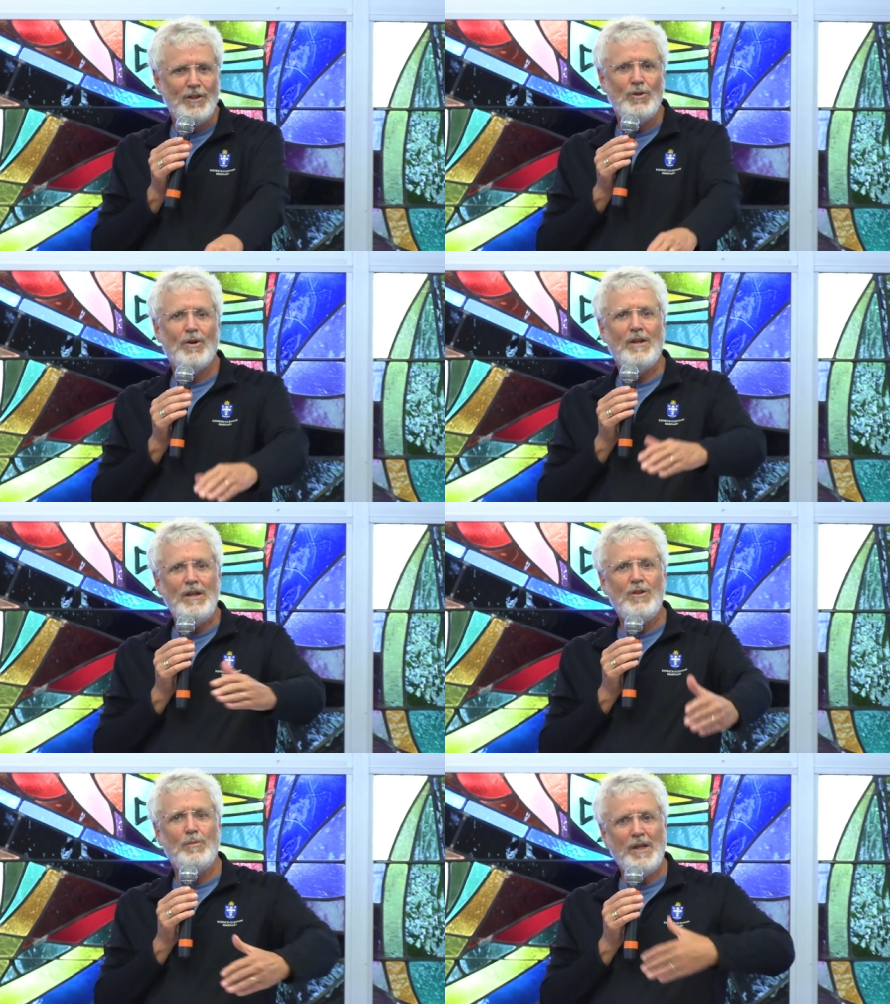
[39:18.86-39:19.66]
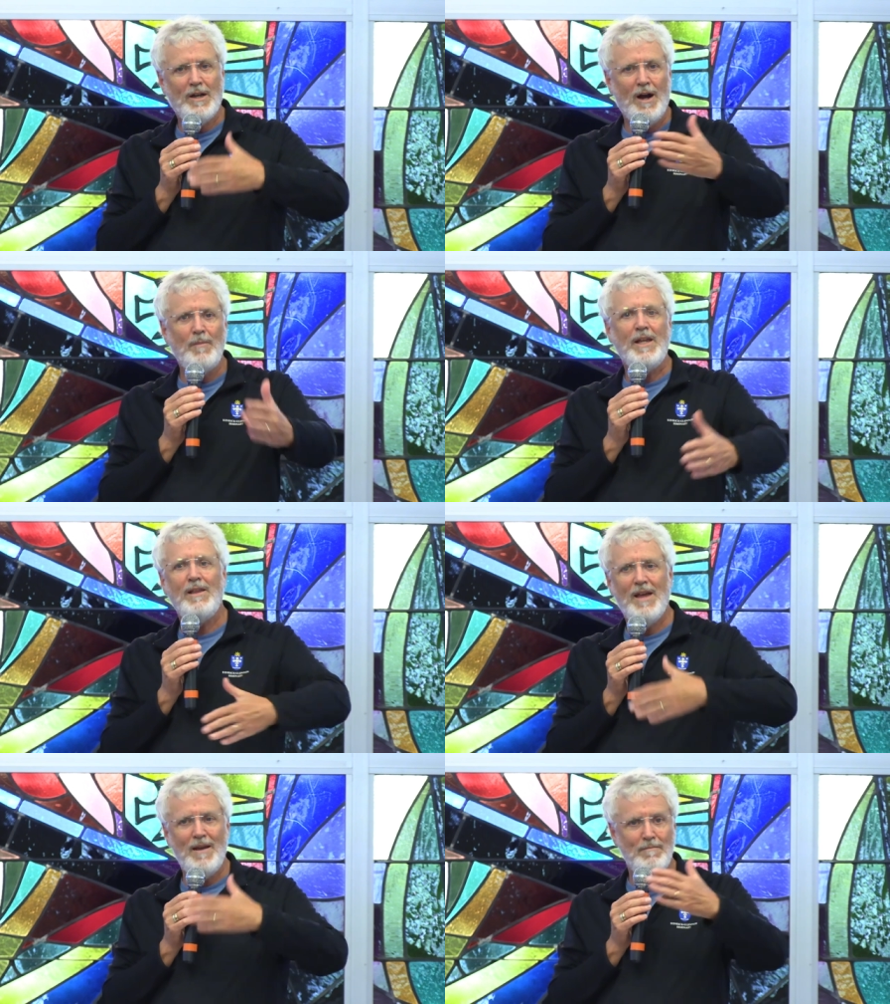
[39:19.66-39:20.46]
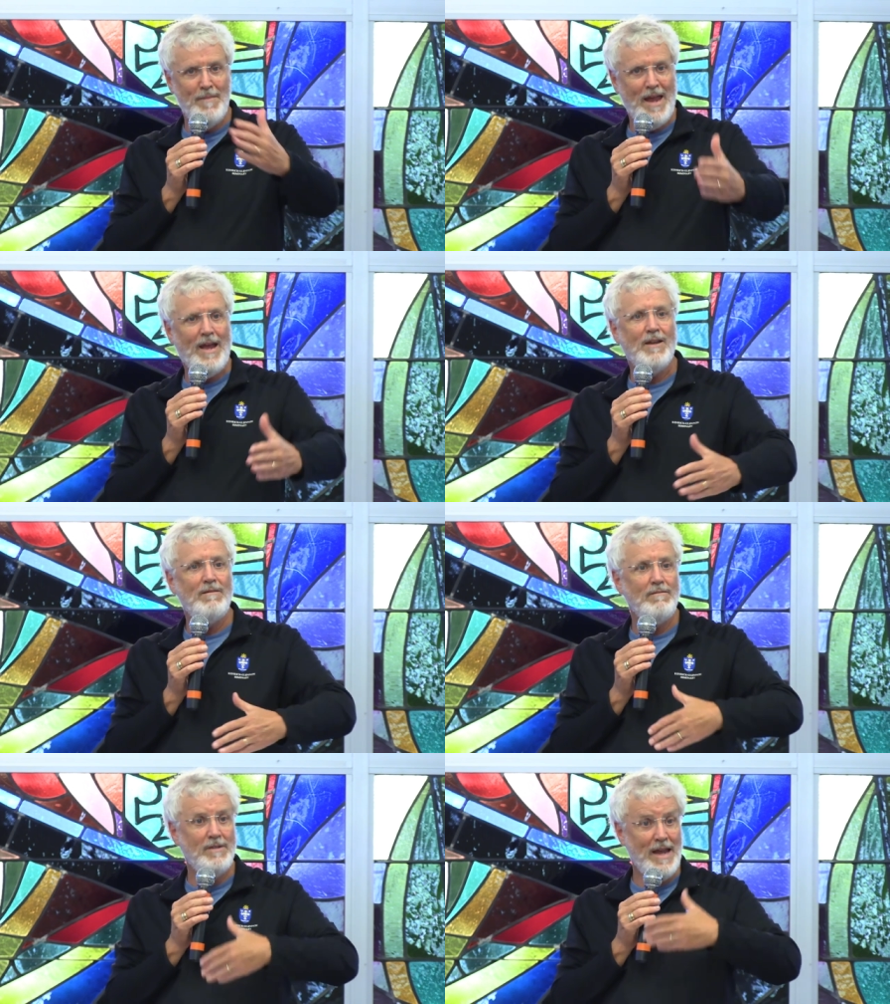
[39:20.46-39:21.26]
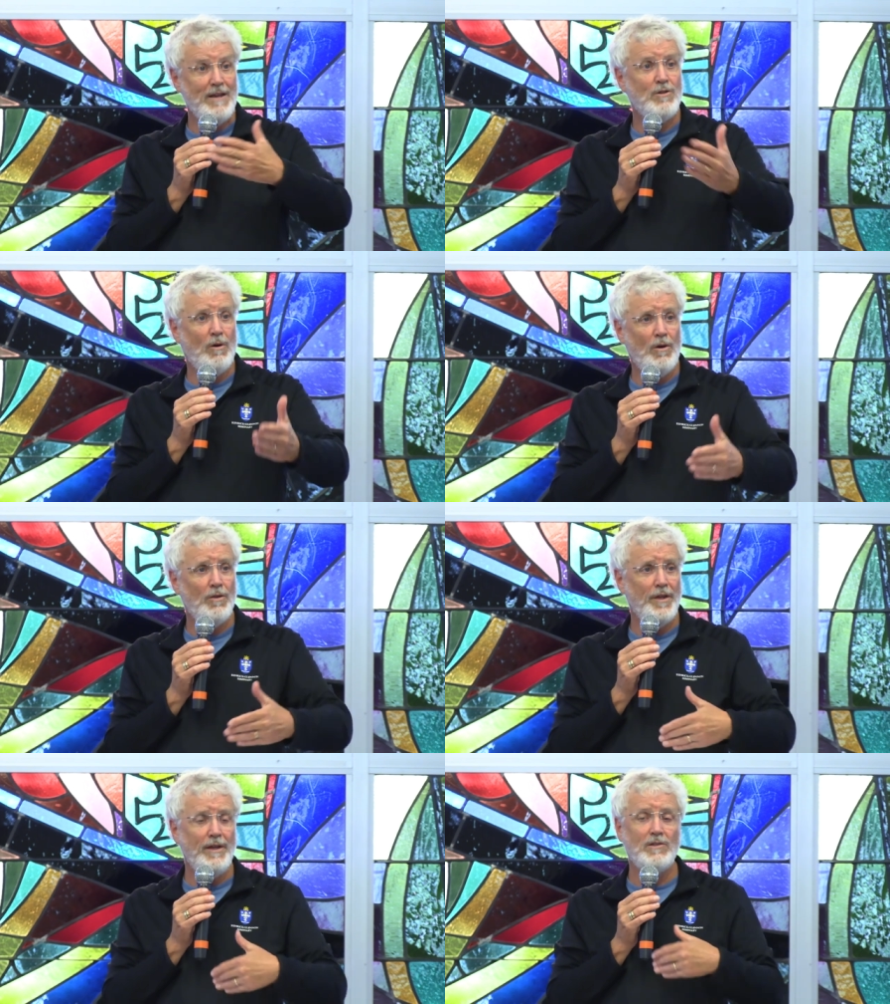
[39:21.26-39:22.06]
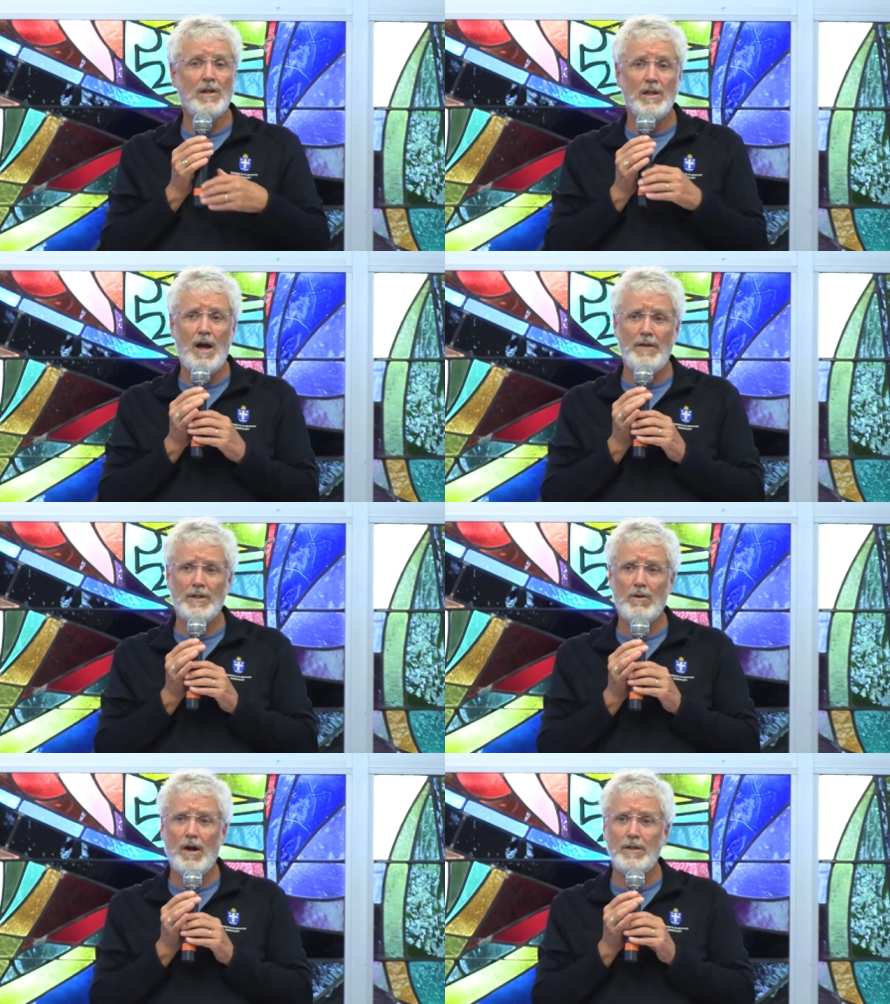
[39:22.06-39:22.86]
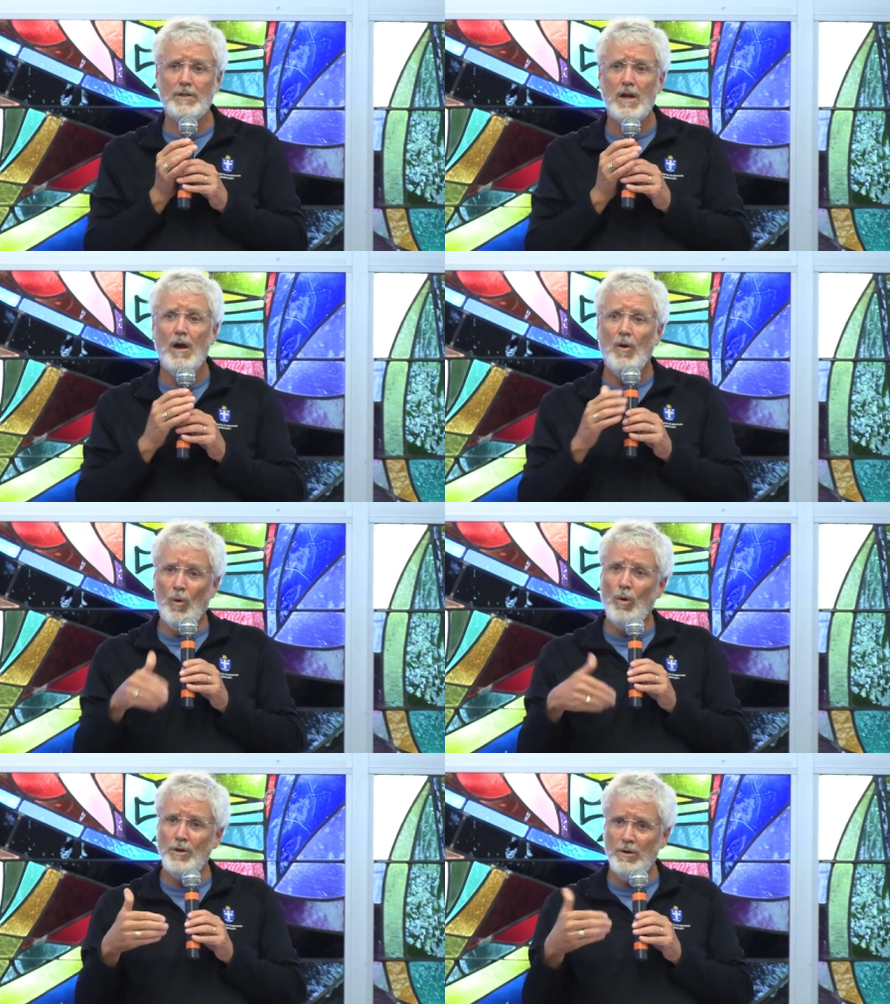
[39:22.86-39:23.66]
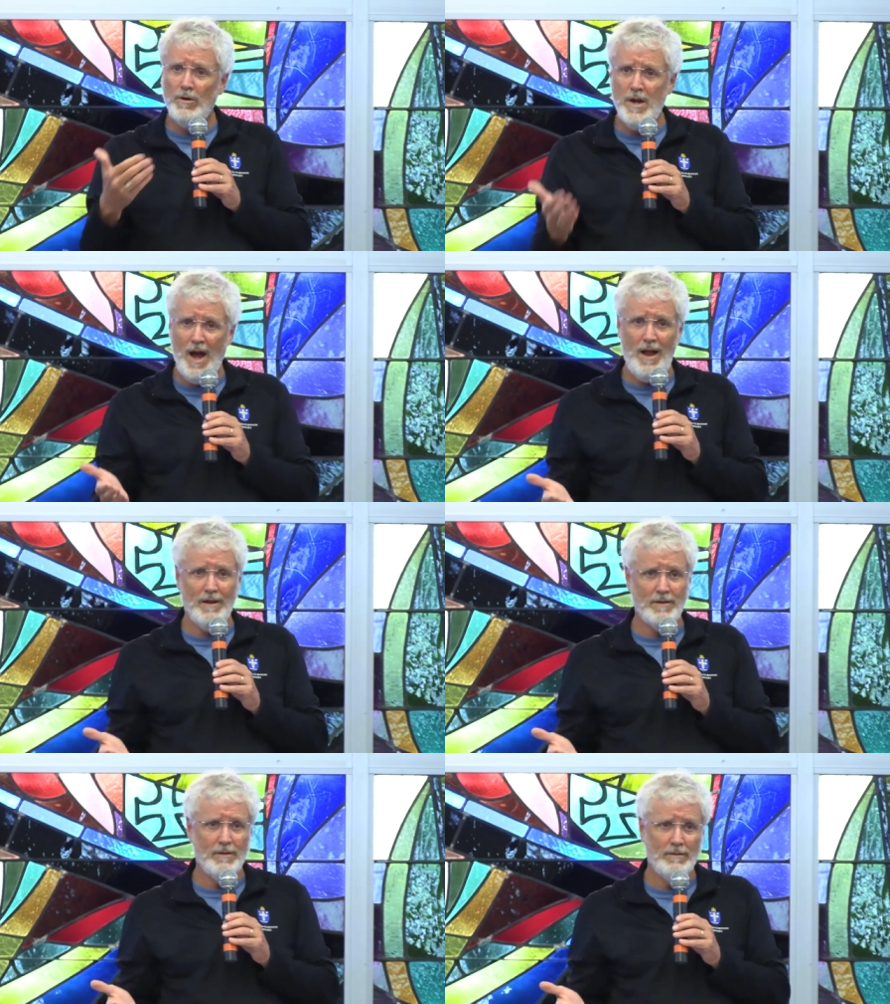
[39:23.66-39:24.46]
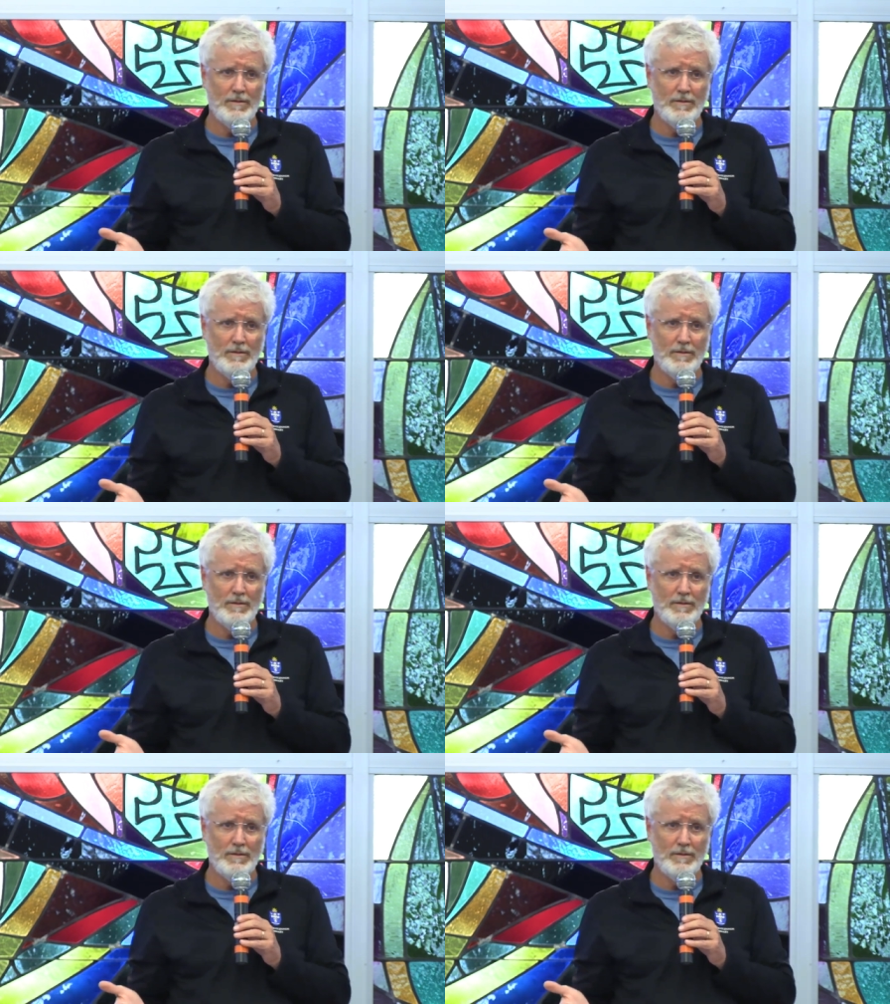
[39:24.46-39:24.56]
You are either becoming that man dead to all things and alive in Christ, or you're not.